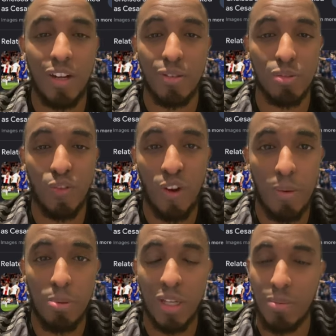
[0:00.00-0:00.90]
It was fair
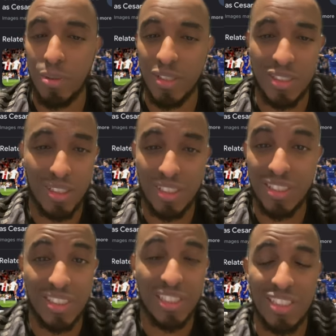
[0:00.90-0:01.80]
play, but these
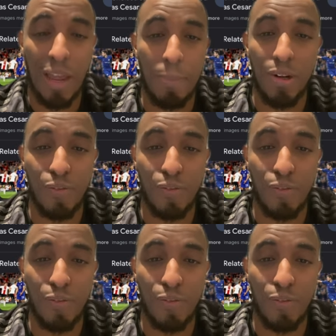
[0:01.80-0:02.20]
things happen